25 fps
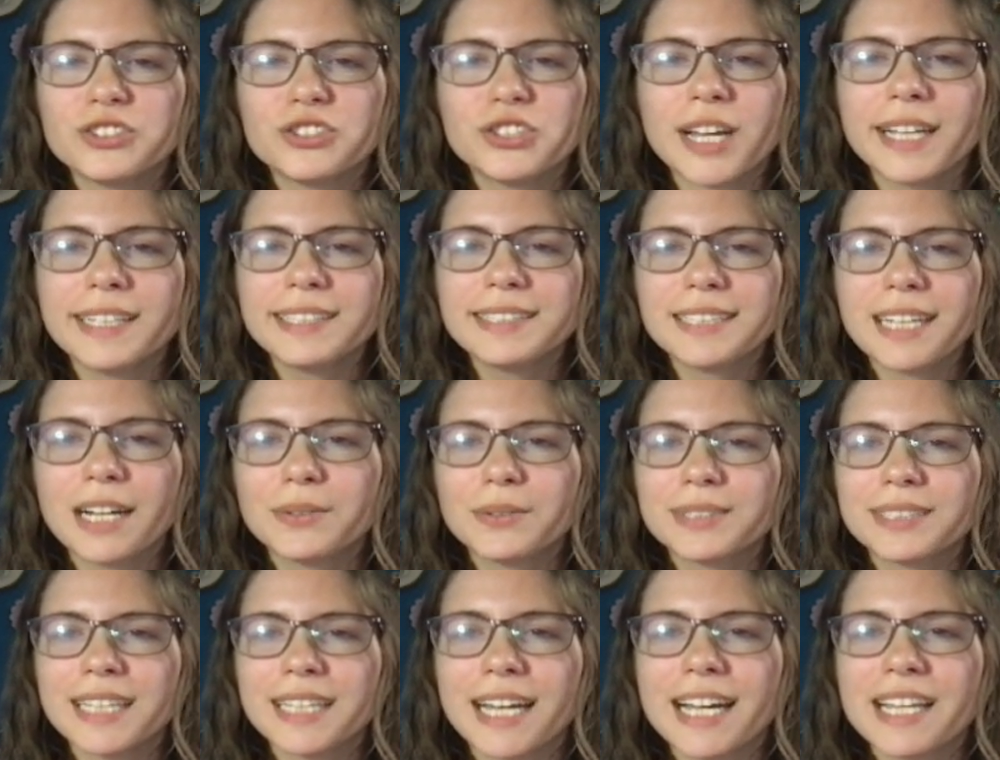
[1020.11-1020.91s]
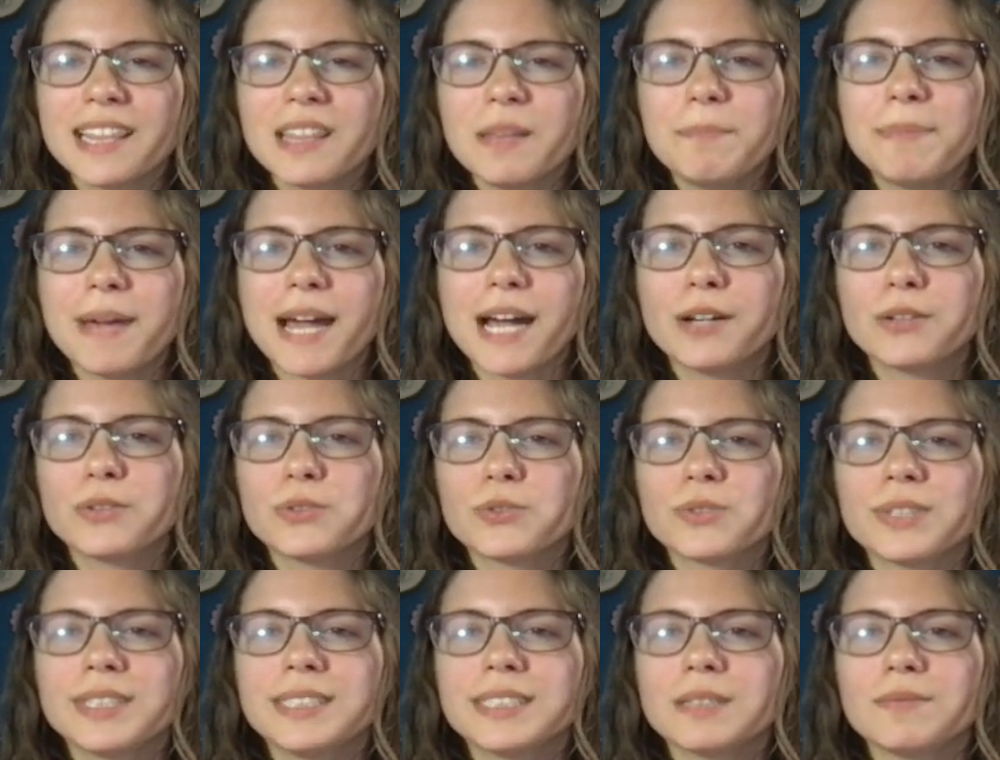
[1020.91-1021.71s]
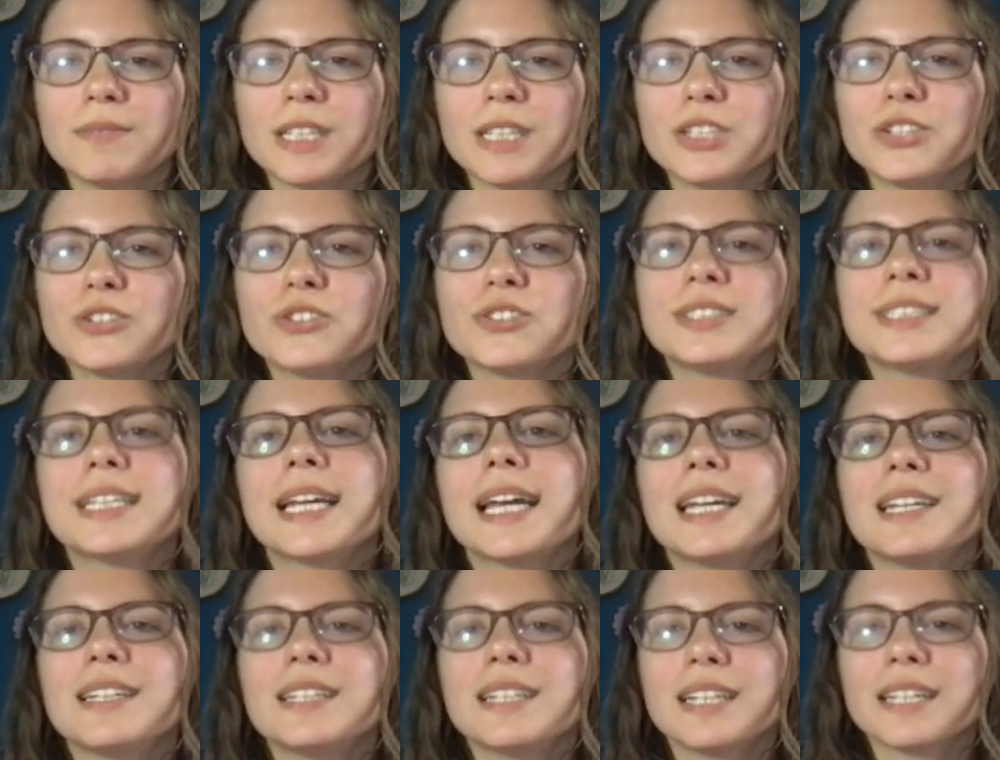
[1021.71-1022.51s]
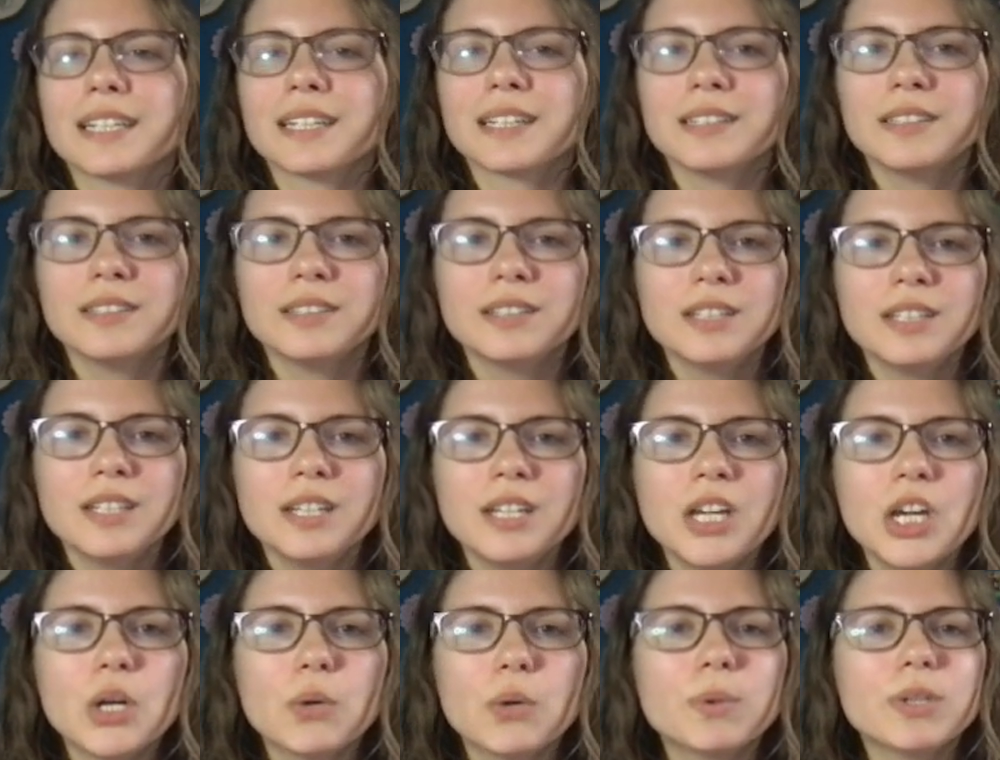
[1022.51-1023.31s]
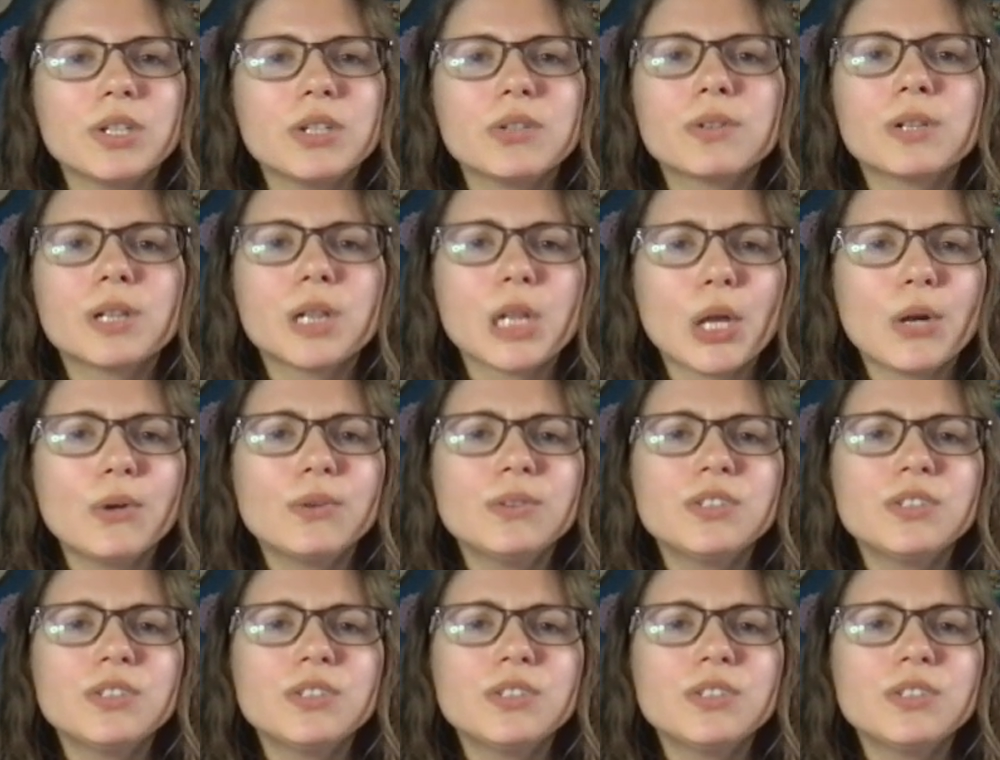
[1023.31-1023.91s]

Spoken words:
just outside the boundaries of understanding. When you close